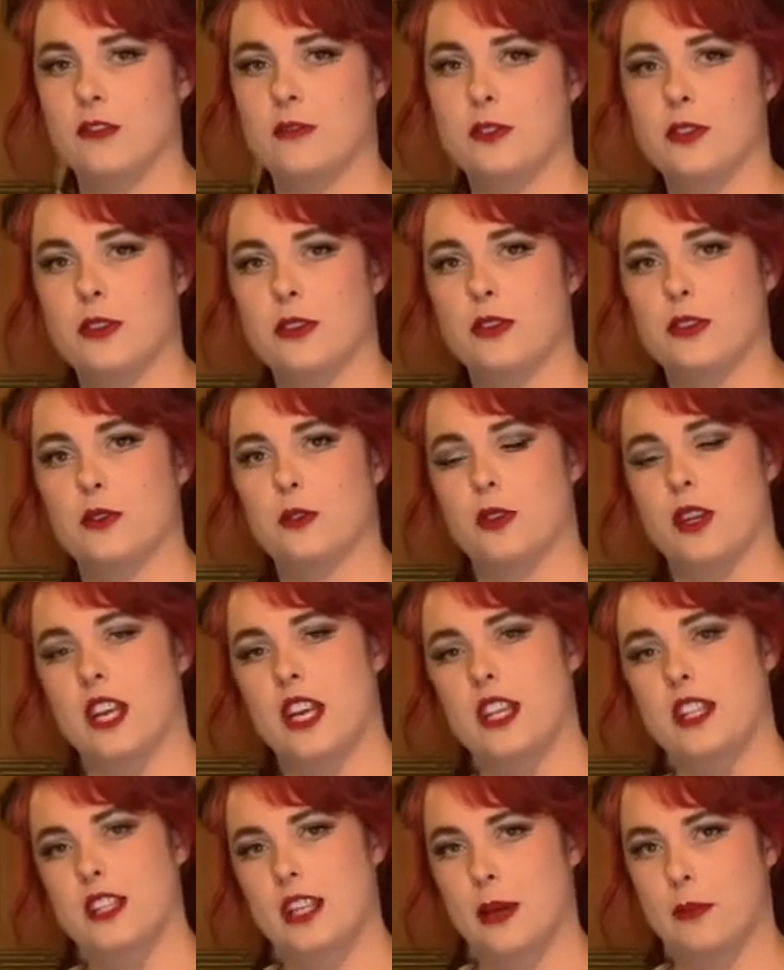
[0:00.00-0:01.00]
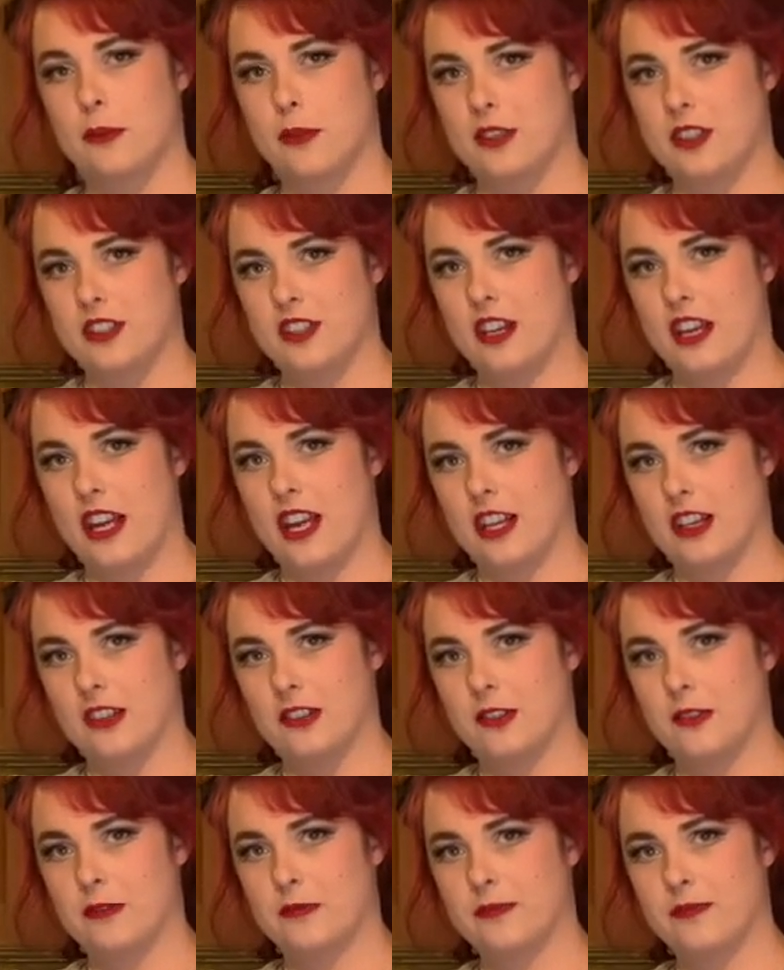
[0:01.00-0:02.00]
So it sort of heads up on a
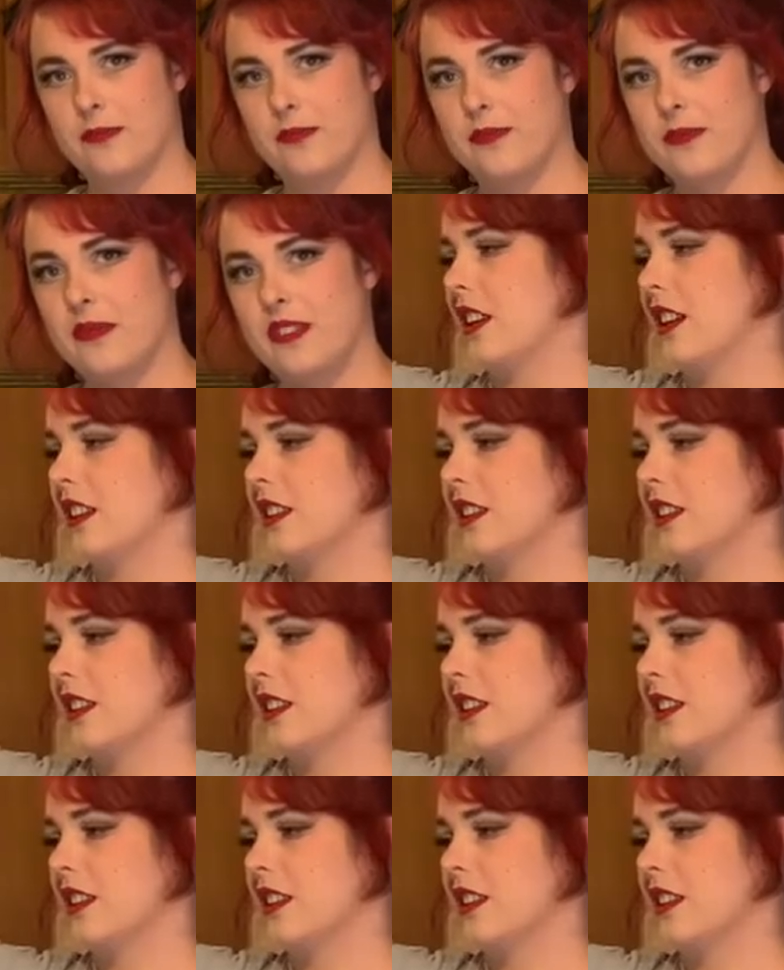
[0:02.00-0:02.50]
diagonal. Then